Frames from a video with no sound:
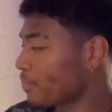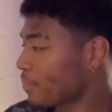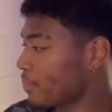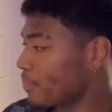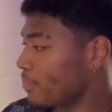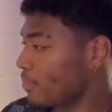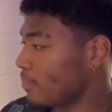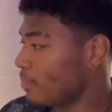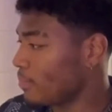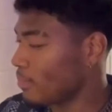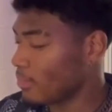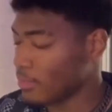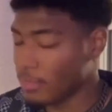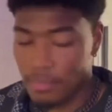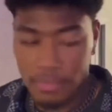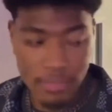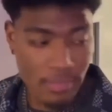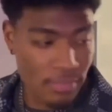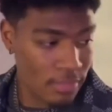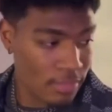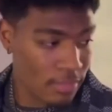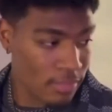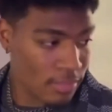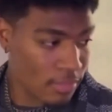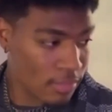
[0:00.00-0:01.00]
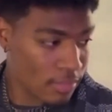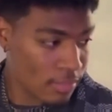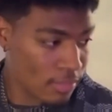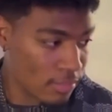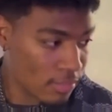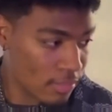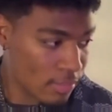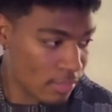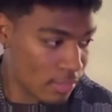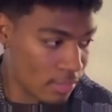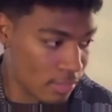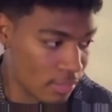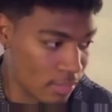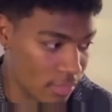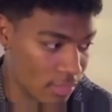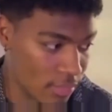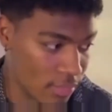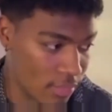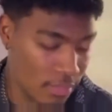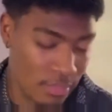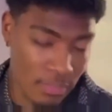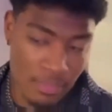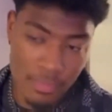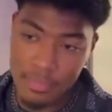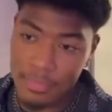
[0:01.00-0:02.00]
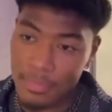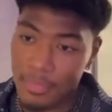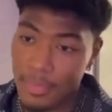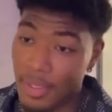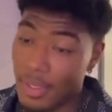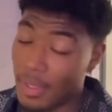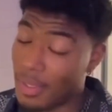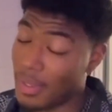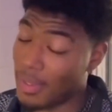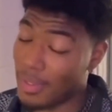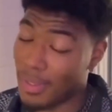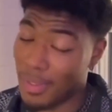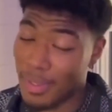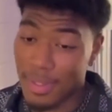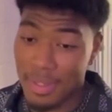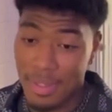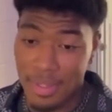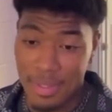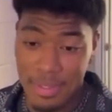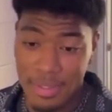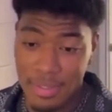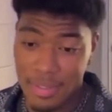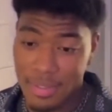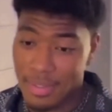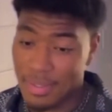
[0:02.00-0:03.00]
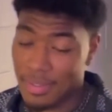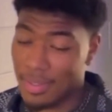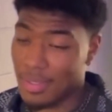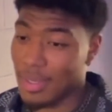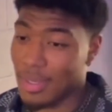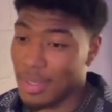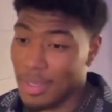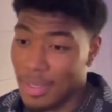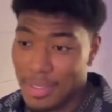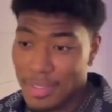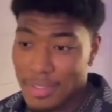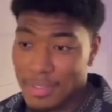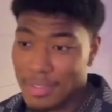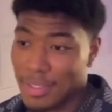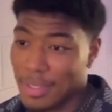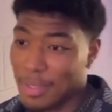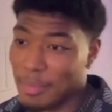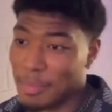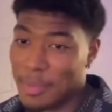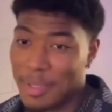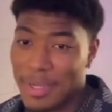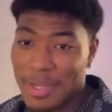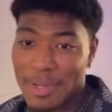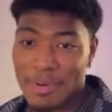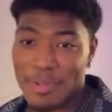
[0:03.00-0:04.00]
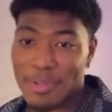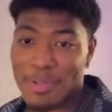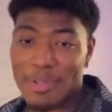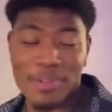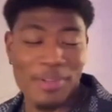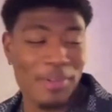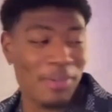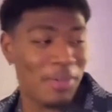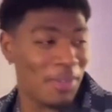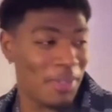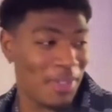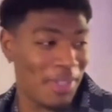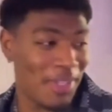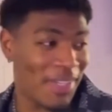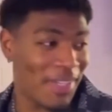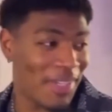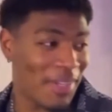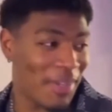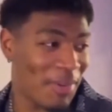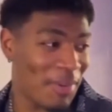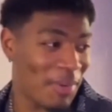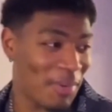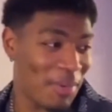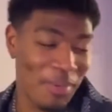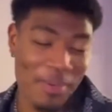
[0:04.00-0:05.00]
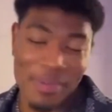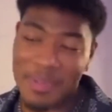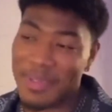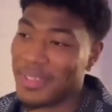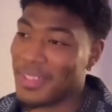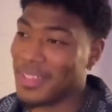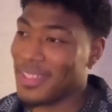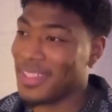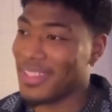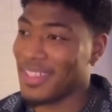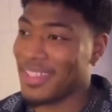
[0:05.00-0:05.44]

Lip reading: Hopefully the best for Kendrick Nunn, because I had to lie with the Lakers first got that nigga. I was so gassed.